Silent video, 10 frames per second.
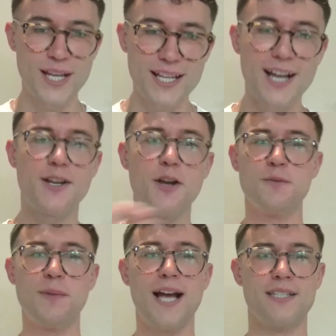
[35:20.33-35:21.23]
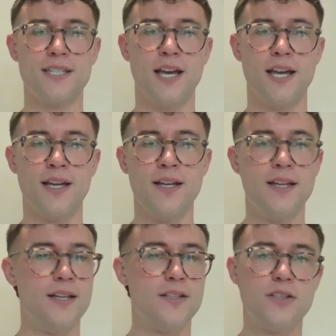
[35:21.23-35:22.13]
And that goes back to yeah. that.
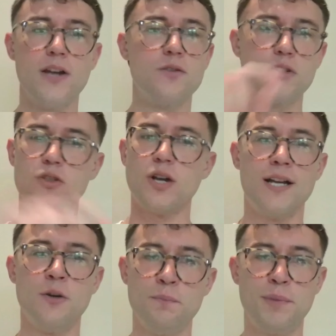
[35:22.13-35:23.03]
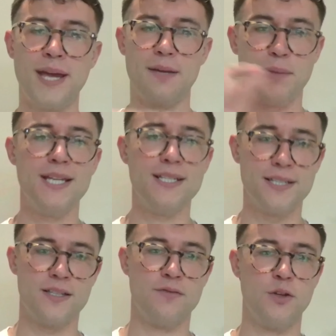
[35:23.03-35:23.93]
Don't just try and unpick
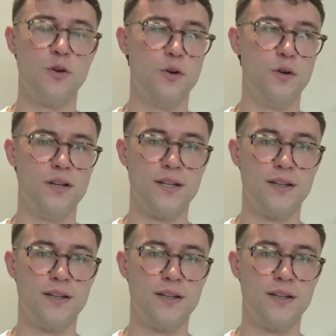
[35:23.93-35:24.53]
pieces of your